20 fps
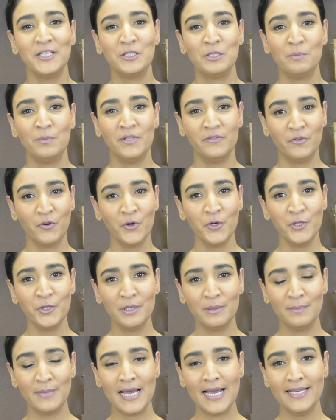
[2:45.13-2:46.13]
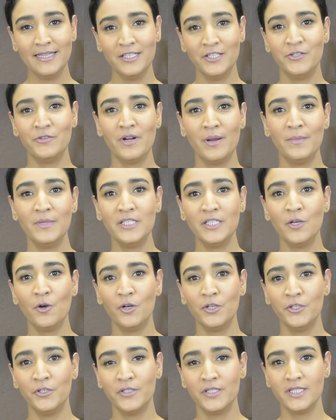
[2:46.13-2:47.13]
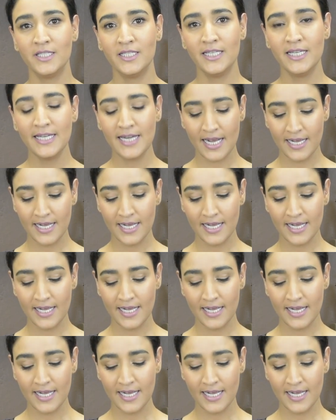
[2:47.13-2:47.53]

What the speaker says: so before you apply this remedy on your skin,